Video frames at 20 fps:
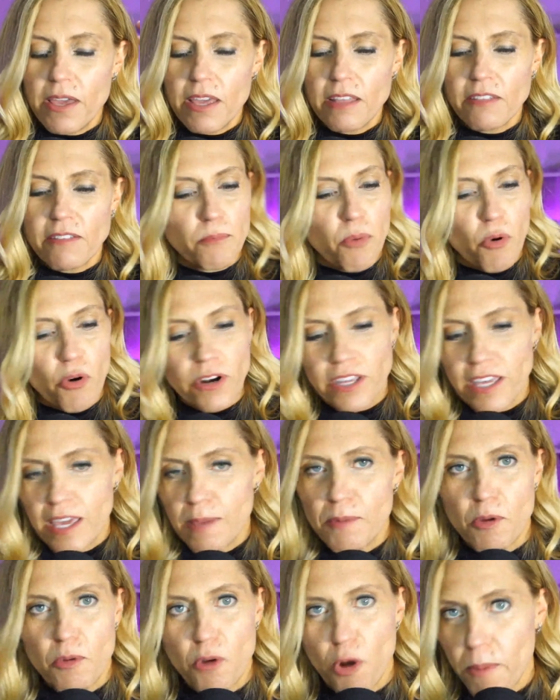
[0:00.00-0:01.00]
it's important to
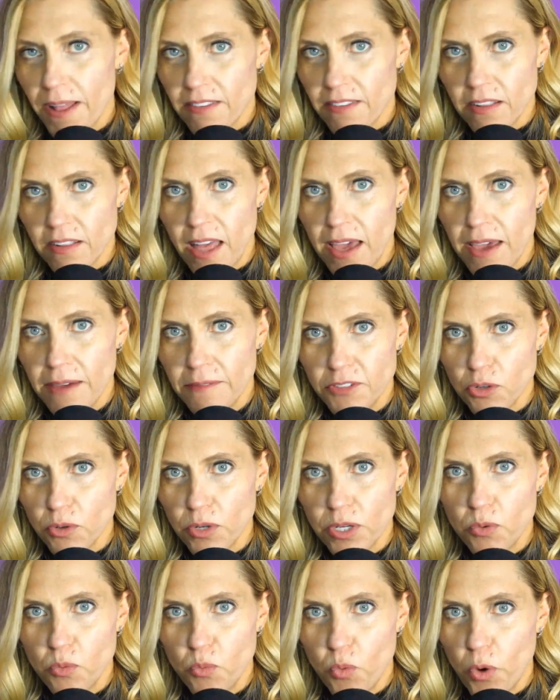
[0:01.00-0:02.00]
keep your romance alive
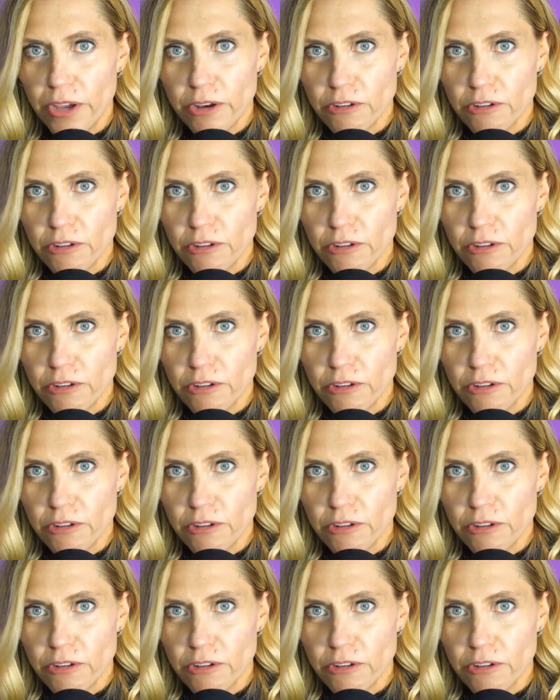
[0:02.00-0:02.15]
during what